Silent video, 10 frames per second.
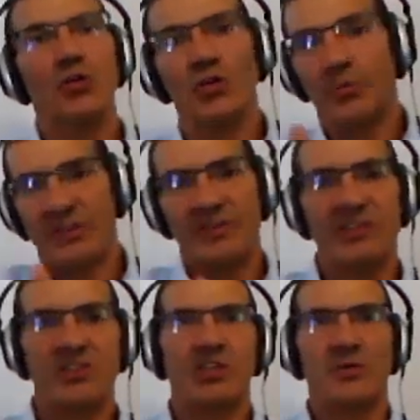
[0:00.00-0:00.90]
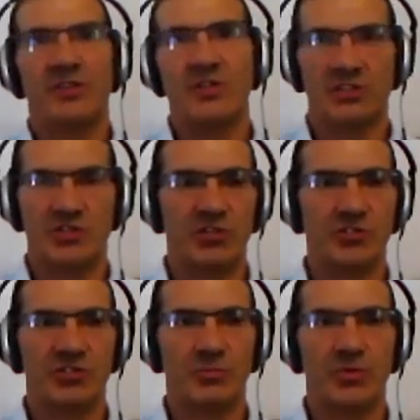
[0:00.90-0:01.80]
or potentially with
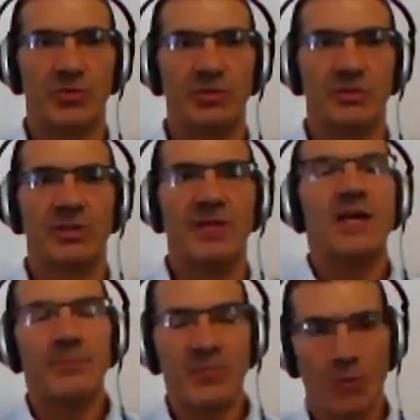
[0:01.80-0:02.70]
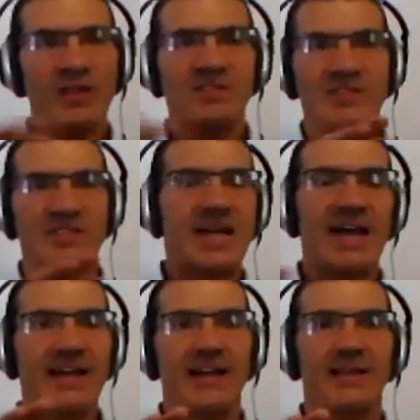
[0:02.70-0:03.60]
external support. But once the
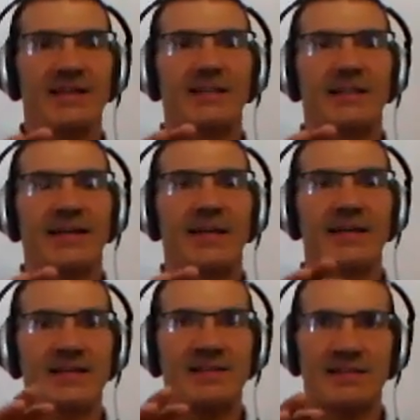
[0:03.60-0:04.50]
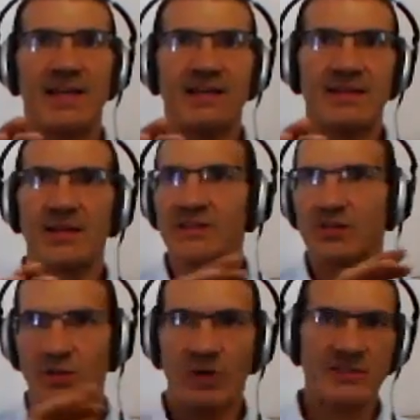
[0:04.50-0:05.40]
data is
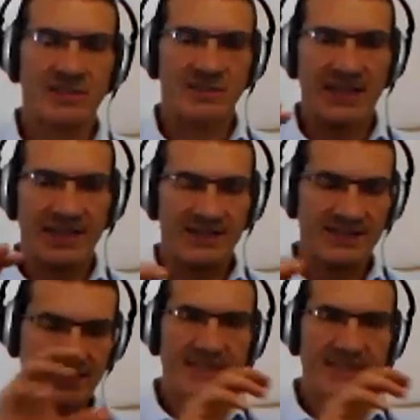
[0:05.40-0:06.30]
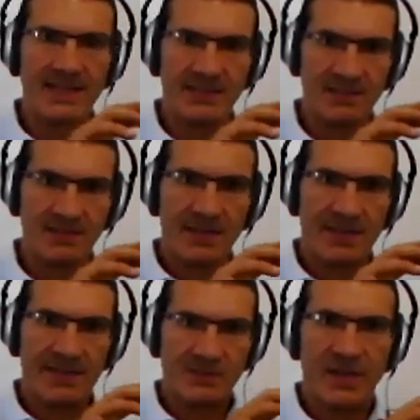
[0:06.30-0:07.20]
undertaken
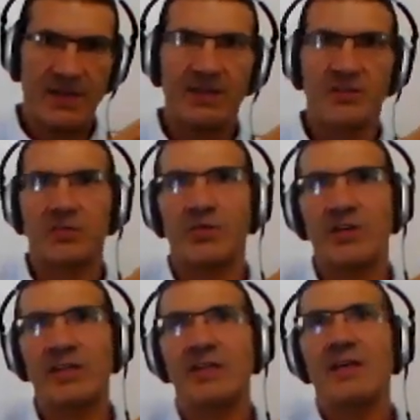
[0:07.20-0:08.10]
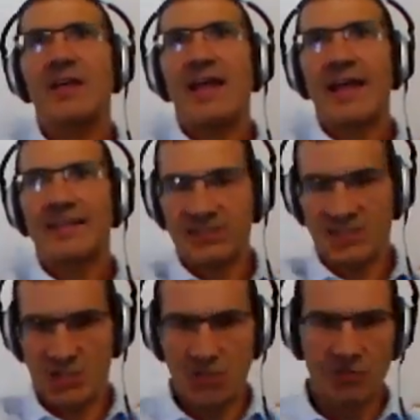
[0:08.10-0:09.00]
as part 3, and then
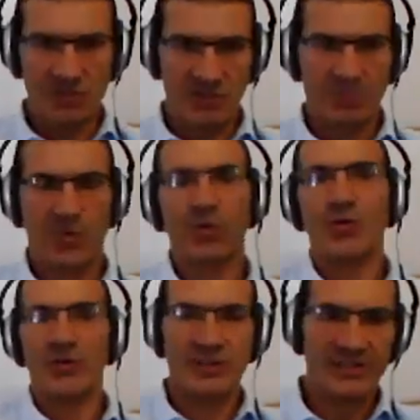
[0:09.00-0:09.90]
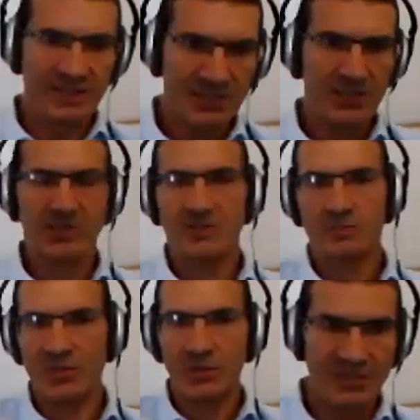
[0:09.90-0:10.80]
student support
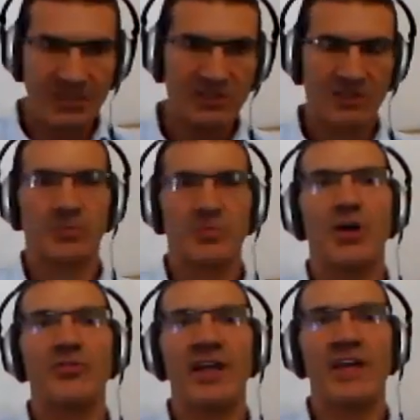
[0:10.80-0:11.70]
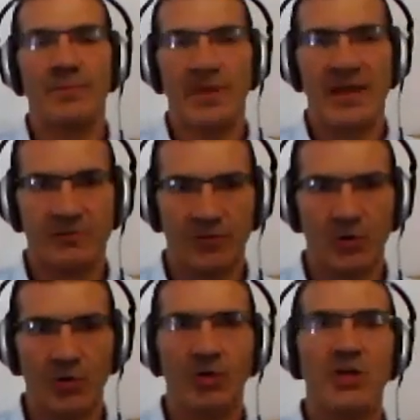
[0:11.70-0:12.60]
is built into the program, part
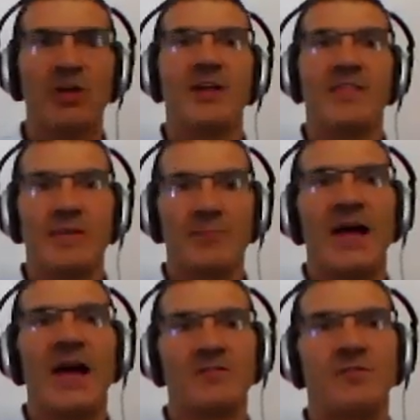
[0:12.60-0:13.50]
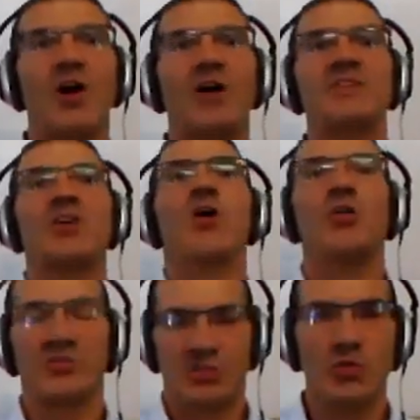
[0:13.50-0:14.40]
4, then part 5 is
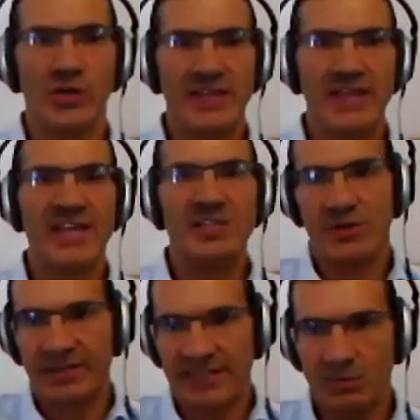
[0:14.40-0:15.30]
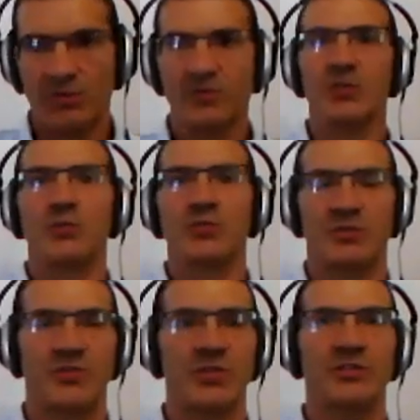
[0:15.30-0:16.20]
whole school engagement, and that's what Phil was
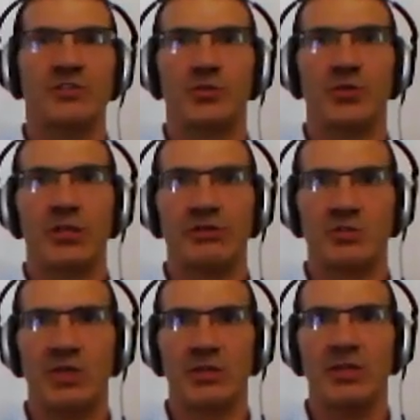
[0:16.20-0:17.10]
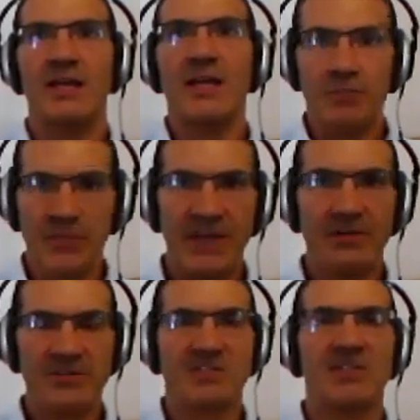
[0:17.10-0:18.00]
referring to earlier as well.
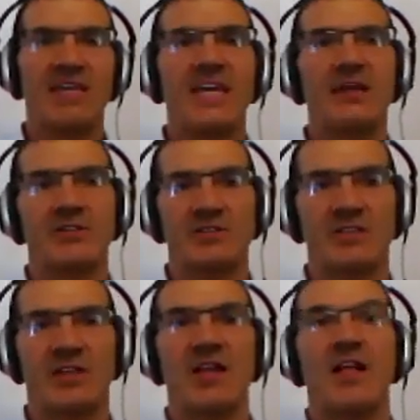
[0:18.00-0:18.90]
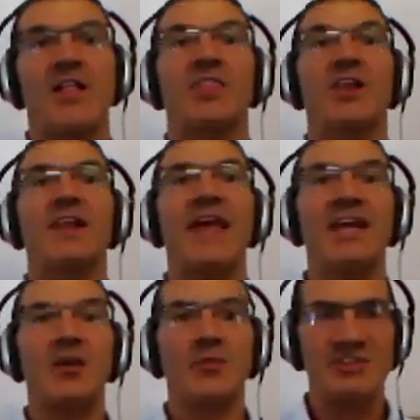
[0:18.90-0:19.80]
Parents and carers, the
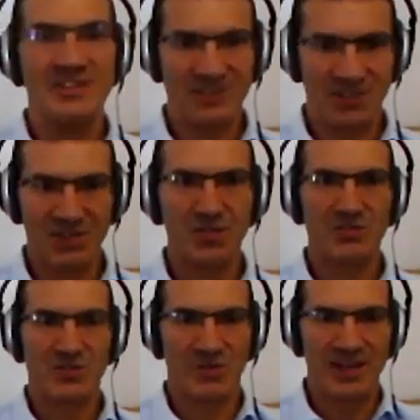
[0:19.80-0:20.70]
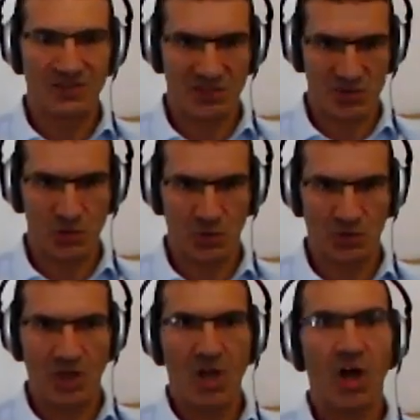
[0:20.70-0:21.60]
language that you use around the
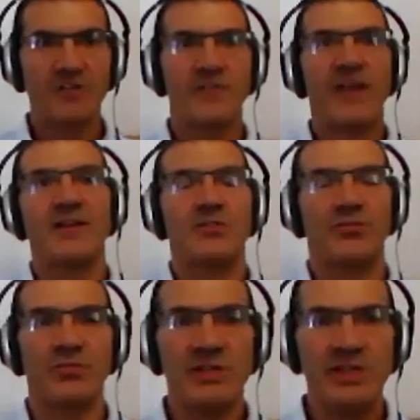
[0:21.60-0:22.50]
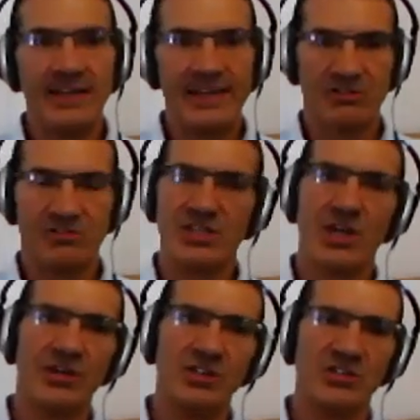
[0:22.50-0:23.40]
school. I found it really interesting
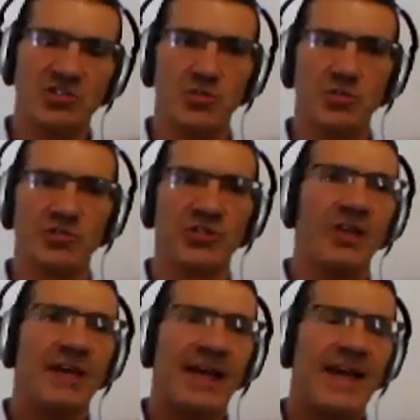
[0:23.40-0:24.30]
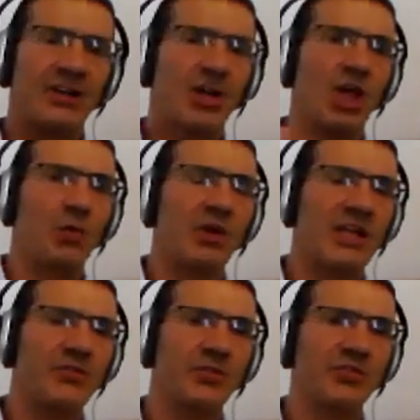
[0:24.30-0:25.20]
going into schools at lower
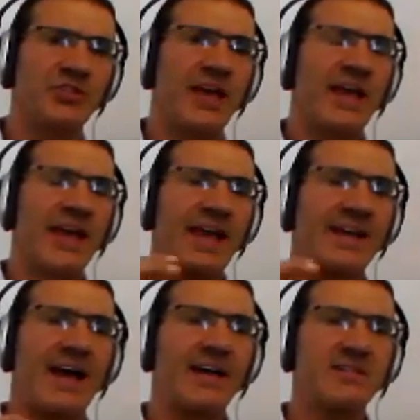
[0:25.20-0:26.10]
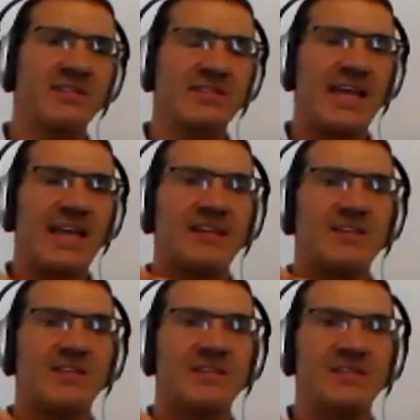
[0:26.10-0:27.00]
levels and
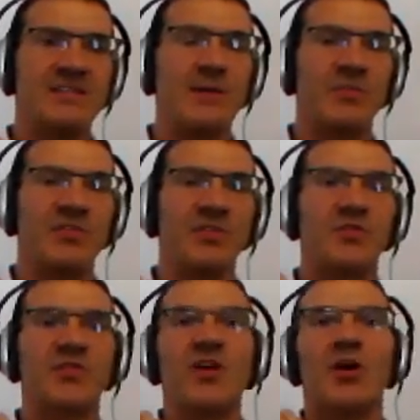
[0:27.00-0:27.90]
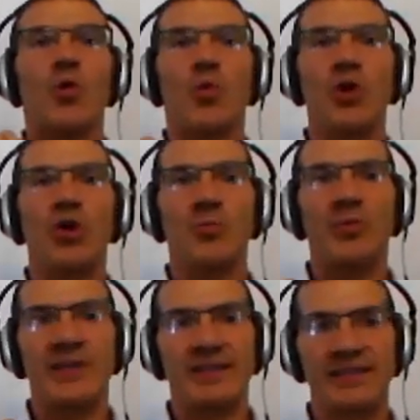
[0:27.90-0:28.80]
understanding the depth of
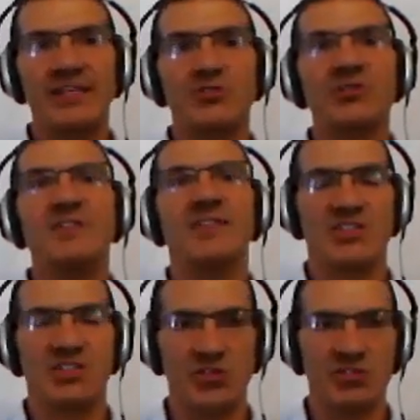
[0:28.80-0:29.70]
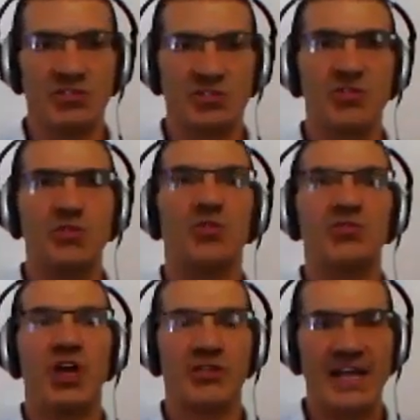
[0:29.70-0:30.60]
wellbeing literacy that students do or
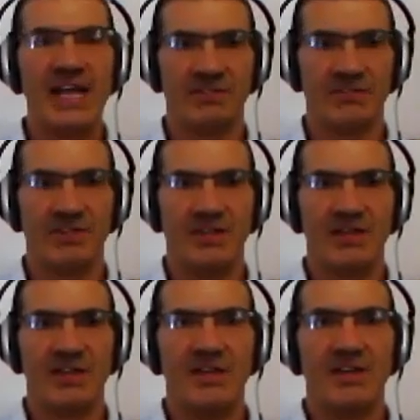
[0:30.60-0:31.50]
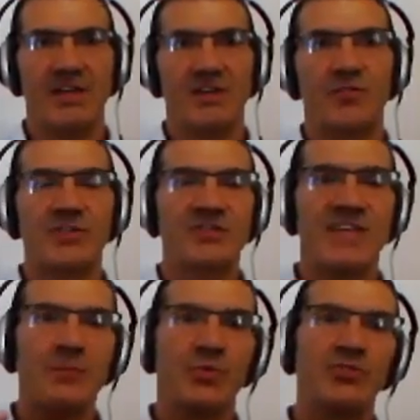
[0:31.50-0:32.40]
don't have. For
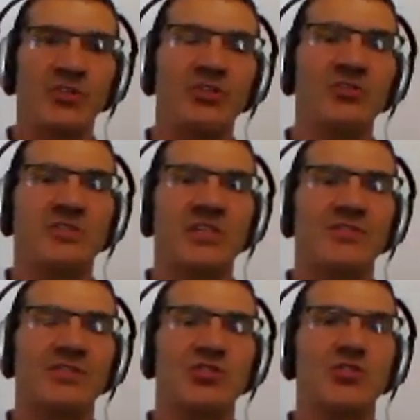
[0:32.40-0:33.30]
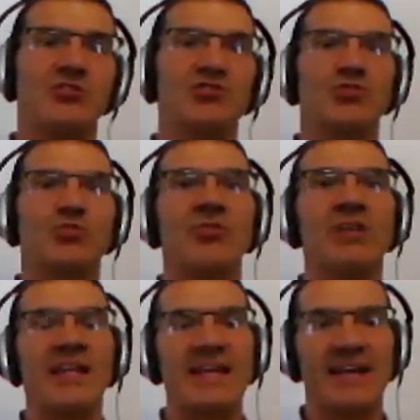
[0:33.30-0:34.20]
example, do Year 7 students
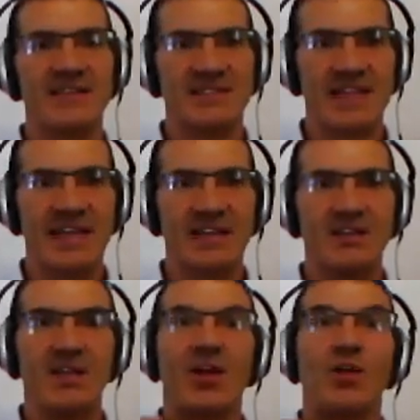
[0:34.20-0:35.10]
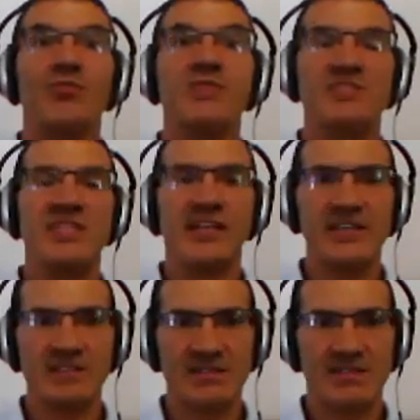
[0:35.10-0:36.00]
really understand
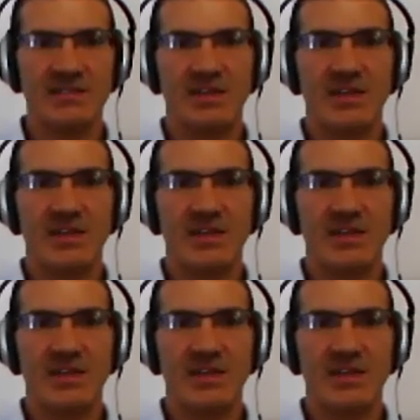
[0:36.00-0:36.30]
resilience?